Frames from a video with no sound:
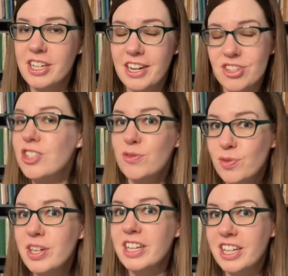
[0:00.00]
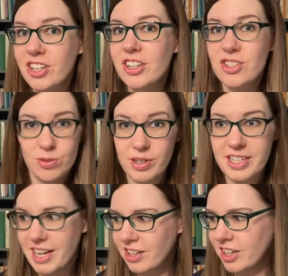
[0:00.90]
just a really good
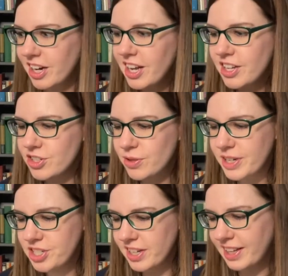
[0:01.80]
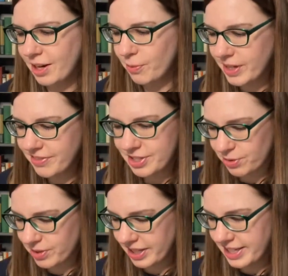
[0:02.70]
storyteller. Just the way she can, like, weave a
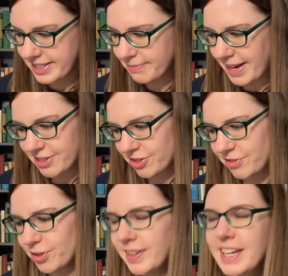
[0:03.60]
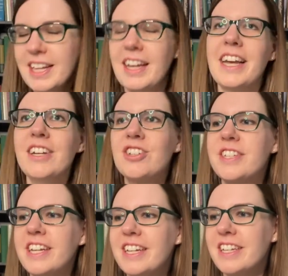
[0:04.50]
story is masterful. Like, each
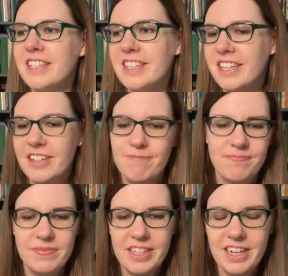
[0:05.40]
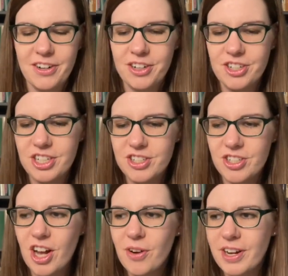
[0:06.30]
scene is, you know, you're just
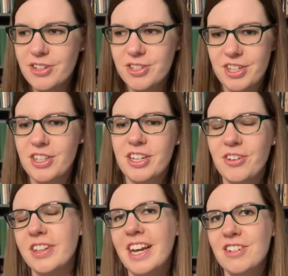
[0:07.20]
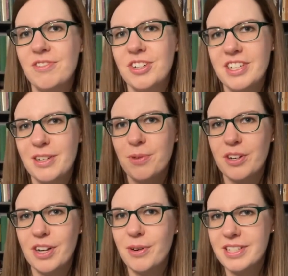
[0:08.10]
so interested that you're on the edge of your seat
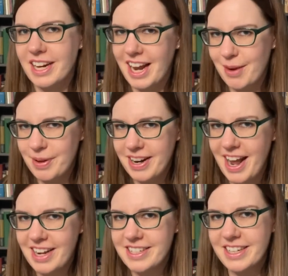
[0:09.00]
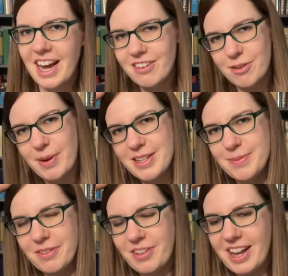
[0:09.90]
wondering what's going to happen next. It kind of reminds
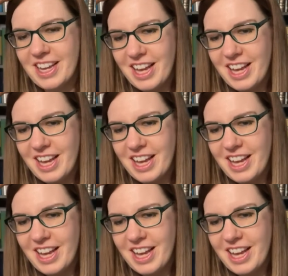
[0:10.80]
me of, like,